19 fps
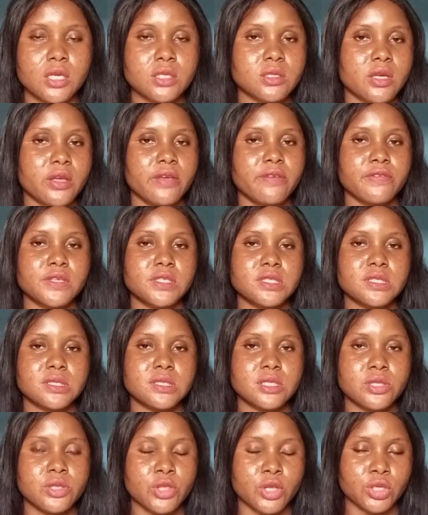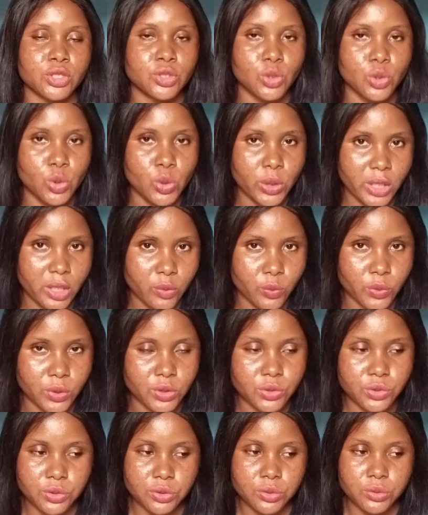So if it's not okay
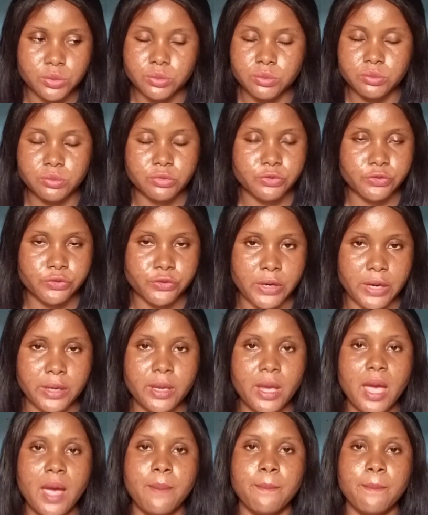with you, fine.